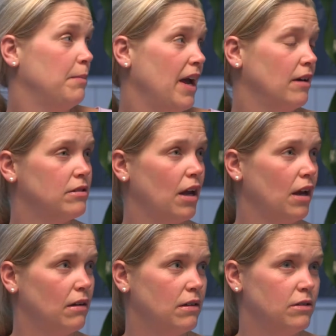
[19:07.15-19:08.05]
banks,
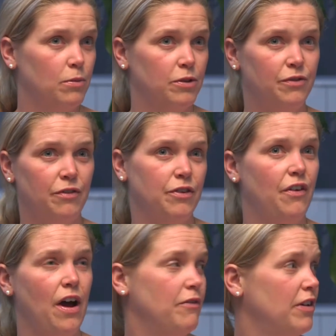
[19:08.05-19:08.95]
like it's almost
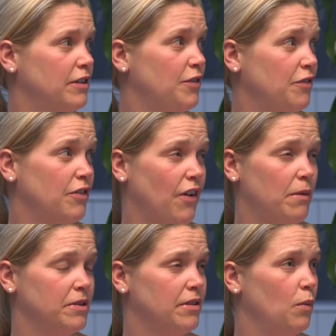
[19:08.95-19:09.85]
55. It's
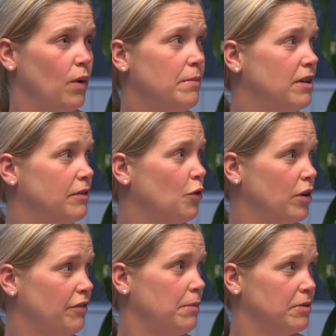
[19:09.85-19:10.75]
55% women,
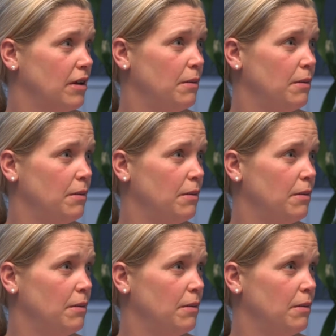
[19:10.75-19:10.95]
45%